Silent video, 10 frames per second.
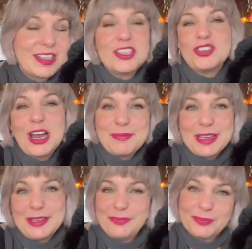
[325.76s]
Try
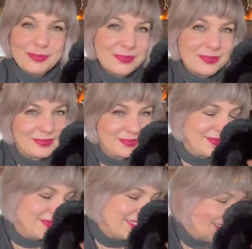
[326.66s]
me.
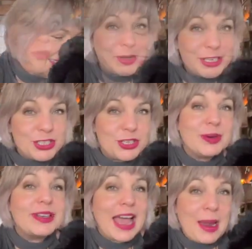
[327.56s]
I'm going to
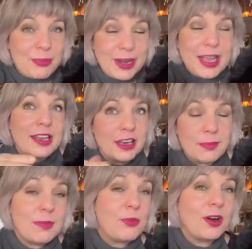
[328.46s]
elaborate a little
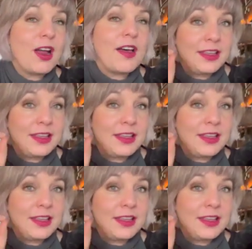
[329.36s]
bit more on